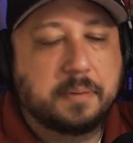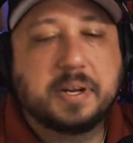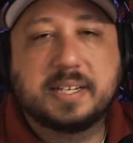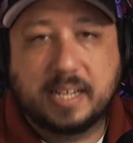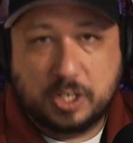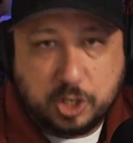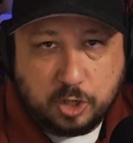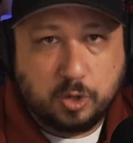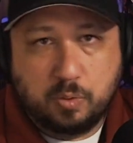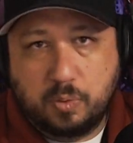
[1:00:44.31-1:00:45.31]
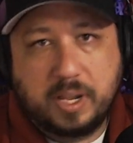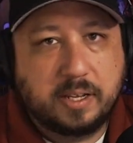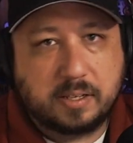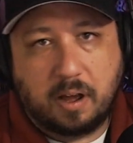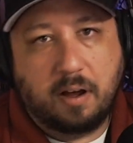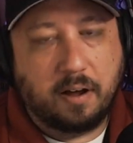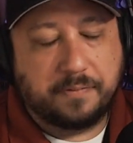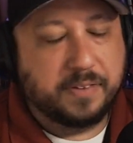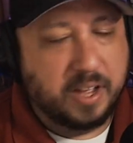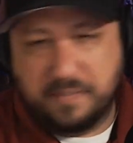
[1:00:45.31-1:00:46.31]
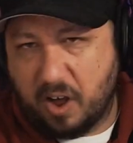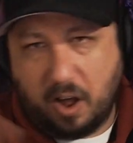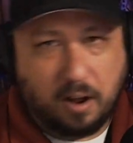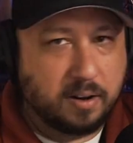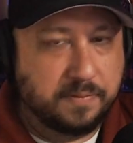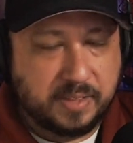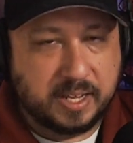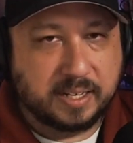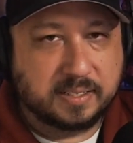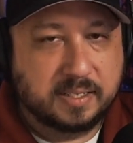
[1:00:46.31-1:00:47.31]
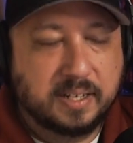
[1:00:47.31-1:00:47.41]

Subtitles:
I'm going to take 2 weeks off of all of this